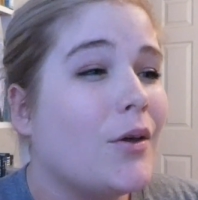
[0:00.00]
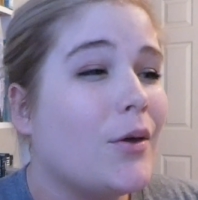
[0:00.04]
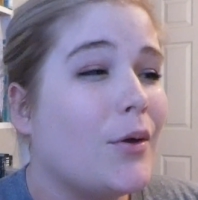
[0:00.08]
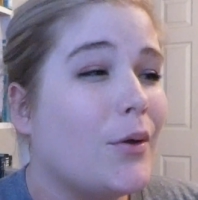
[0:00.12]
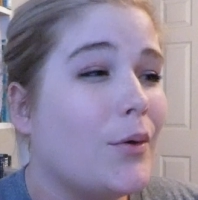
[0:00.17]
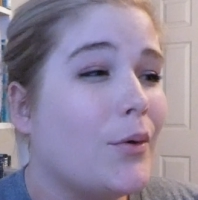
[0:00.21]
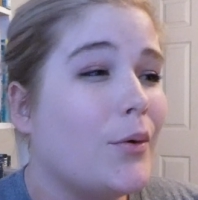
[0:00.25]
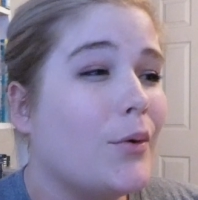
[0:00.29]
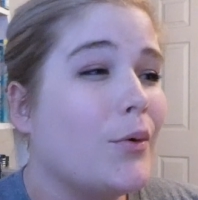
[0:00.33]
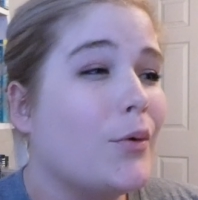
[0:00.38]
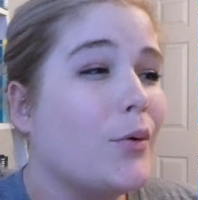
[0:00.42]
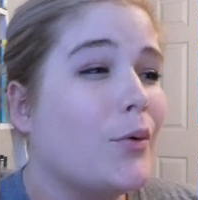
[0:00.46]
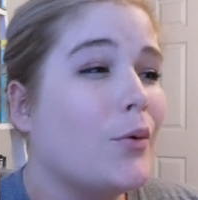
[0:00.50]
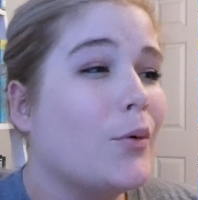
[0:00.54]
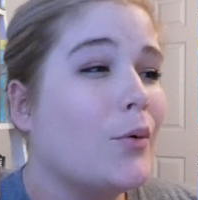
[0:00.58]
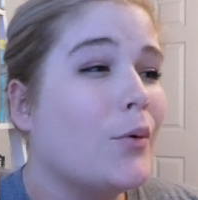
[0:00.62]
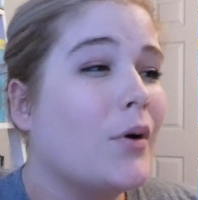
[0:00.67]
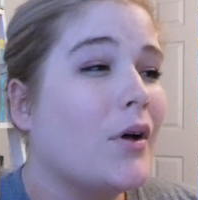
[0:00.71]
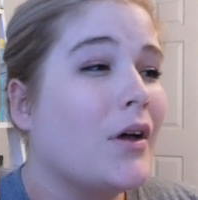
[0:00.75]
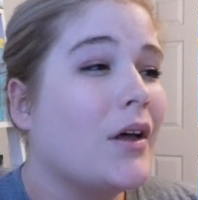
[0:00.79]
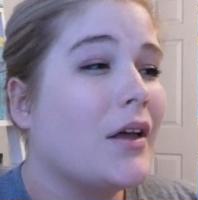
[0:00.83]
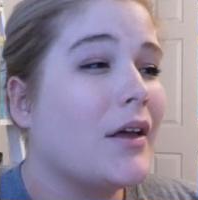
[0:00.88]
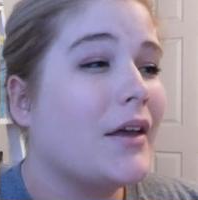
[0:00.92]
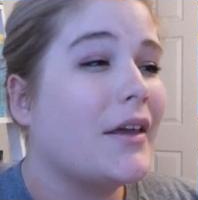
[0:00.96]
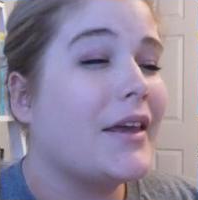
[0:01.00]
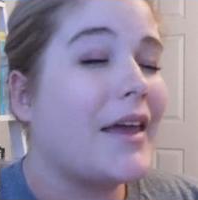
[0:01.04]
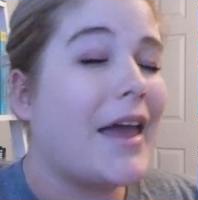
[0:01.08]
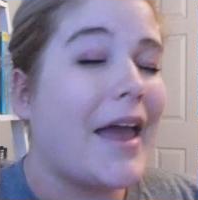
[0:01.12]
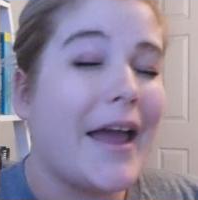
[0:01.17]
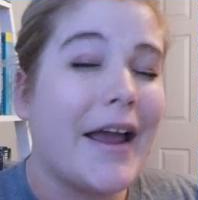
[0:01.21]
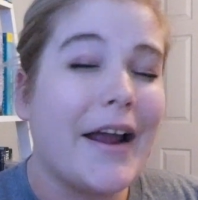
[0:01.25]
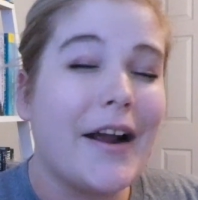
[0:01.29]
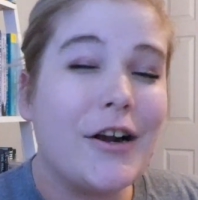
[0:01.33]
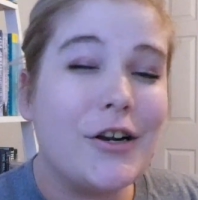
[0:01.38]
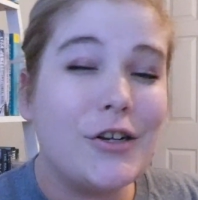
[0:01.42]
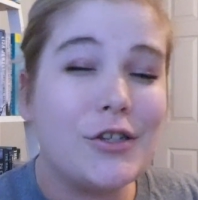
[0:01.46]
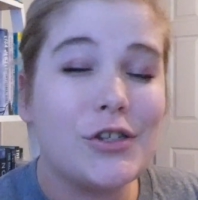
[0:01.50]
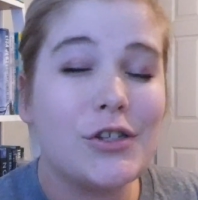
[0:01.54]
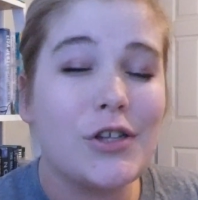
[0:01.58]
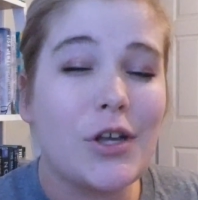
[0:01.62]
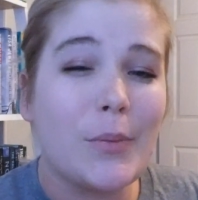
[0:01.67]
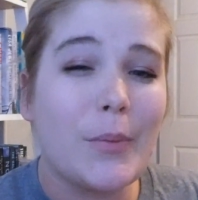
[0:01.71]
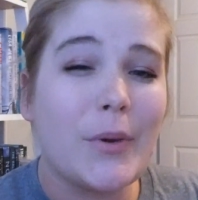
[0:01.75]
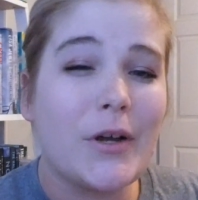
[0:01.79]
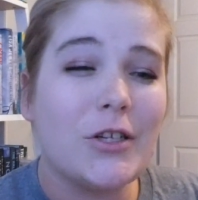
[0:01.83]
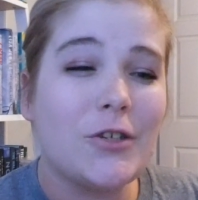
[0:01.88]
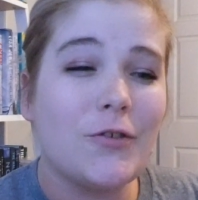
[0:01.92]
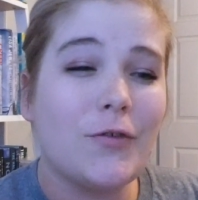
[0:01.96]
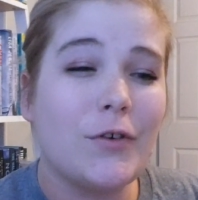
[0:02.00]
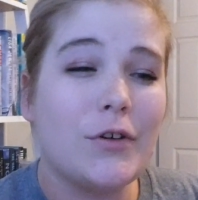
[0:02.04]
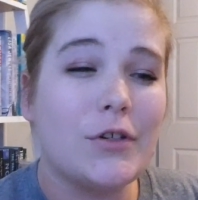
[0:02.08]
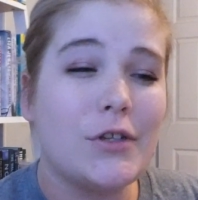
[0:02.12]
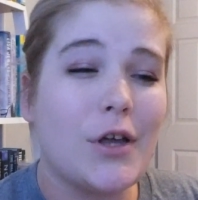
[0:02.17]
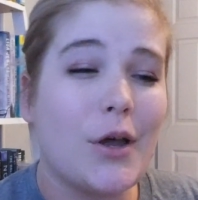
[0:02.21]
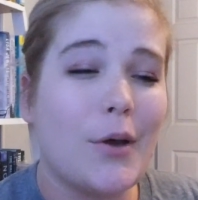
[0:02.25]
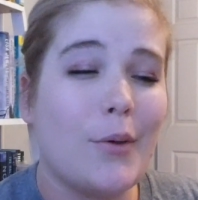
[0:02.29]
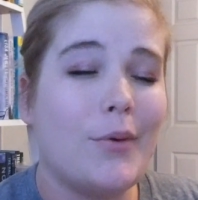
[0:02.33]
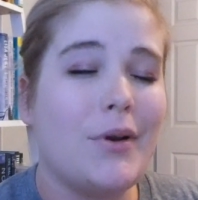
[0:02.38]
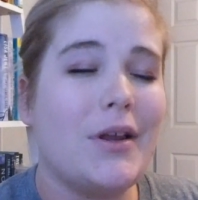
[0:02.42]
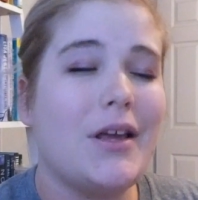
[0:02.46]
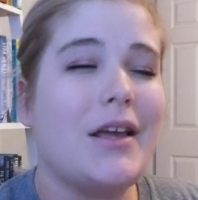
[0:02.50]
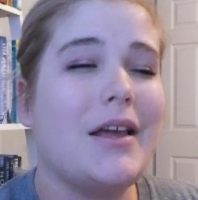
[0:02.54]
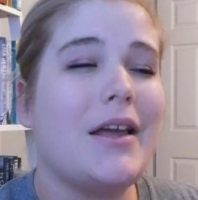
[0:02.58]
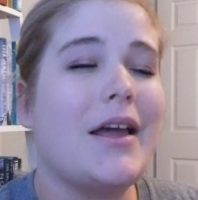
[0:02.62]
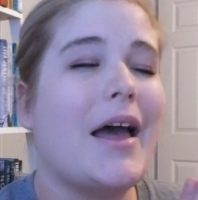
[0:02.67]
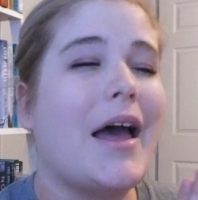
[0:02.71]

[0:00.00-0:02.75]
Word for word: who cares so much for Toni.